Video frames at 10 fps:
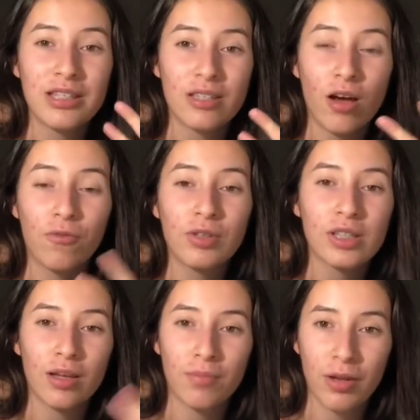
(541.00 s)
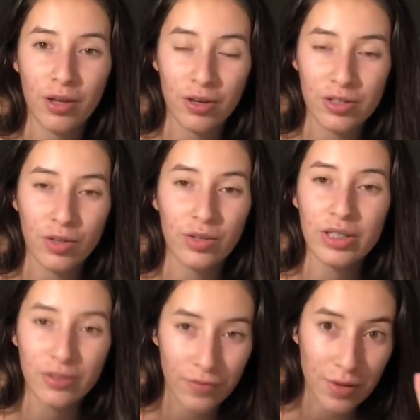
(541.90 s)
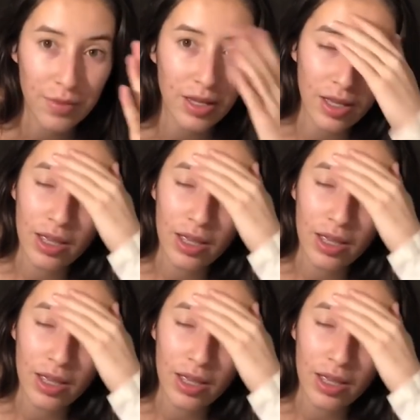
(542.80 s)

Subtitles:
itself was like bigger, so it didn't fit me.